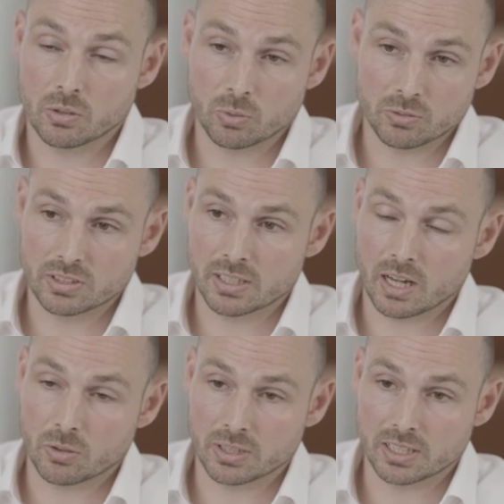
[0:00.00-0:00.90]
We've seen
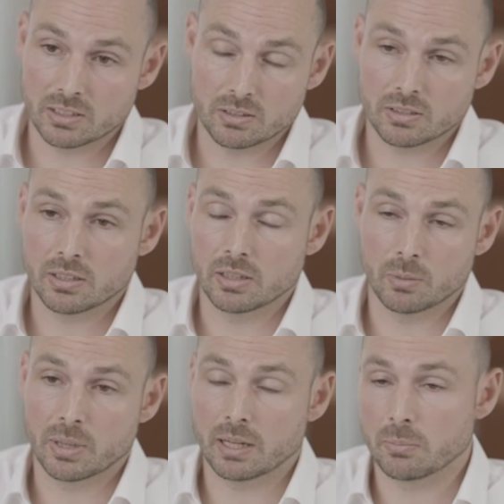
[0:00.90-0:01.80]
how Lynne, a
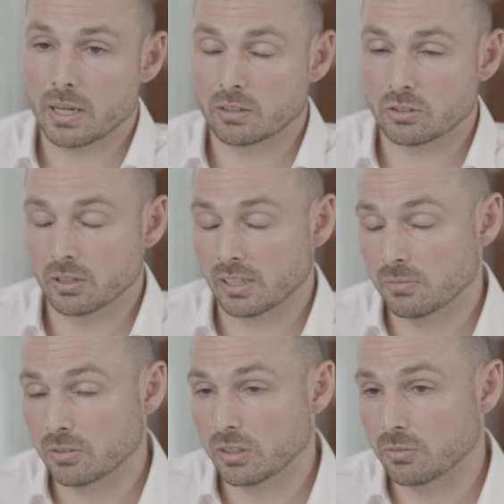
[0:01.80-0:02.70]
plant manager at
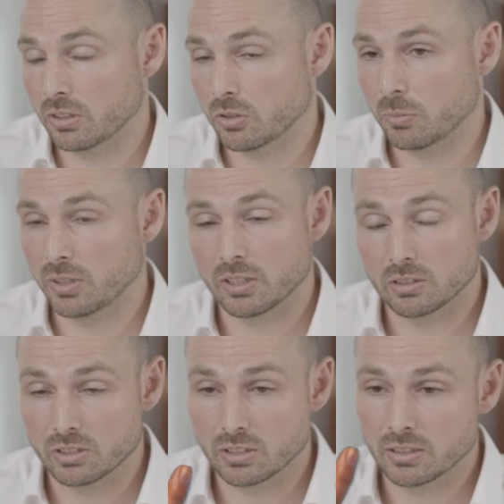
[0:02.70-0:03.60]
Evergreen Renewable
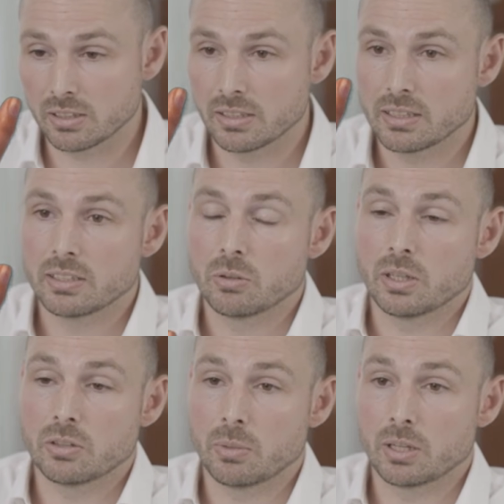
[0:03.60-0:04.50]
Energy,
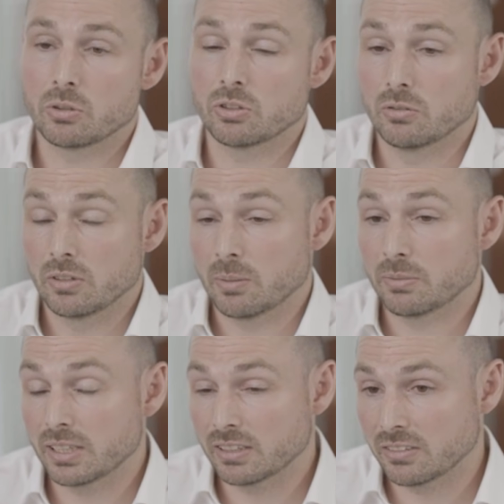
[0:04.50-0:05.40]
integrates Microsoft
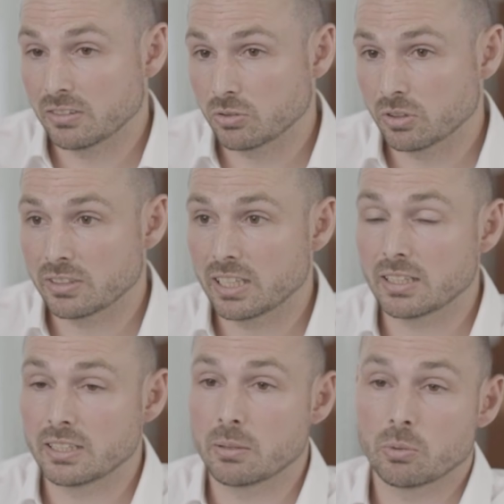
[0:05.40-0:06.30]
Updates into her daily
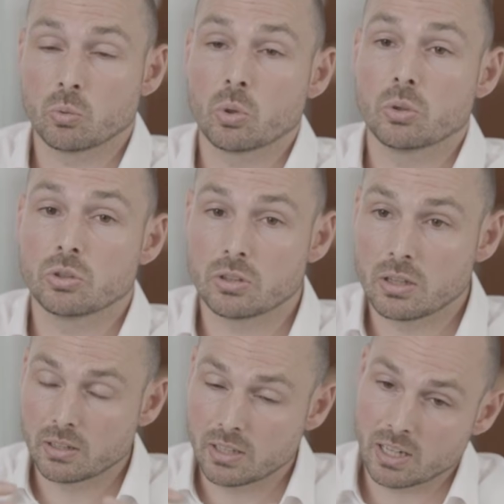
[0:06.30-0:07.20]
Gemba Walks,
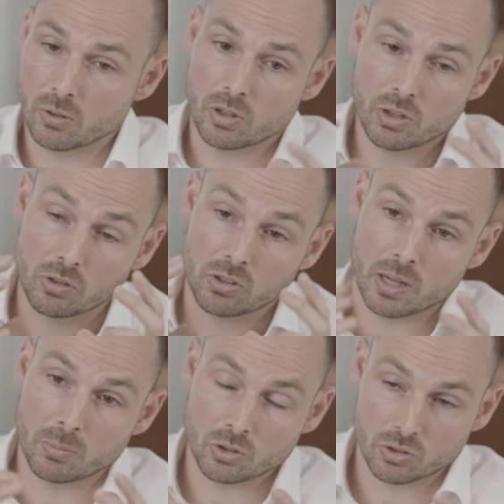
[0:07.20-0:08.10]
allowing her to
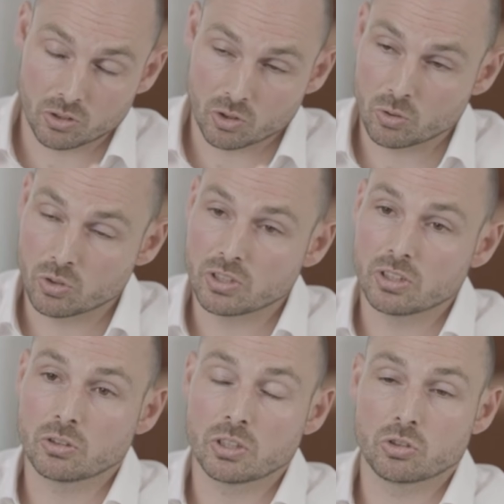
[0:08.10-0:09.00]
capture and log
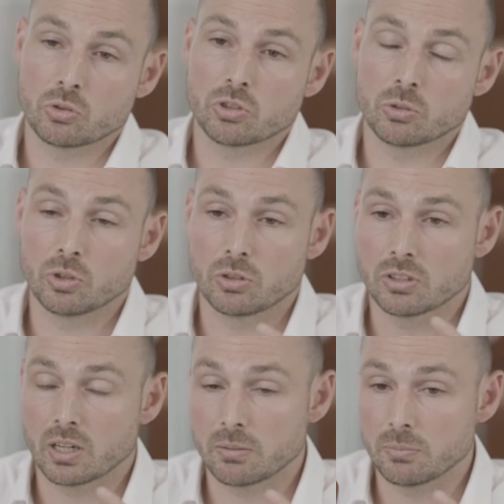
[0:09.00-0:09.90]
critical issues in real
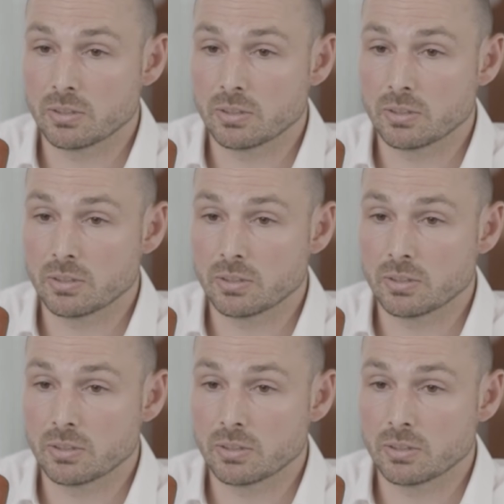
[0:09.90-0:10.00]
time.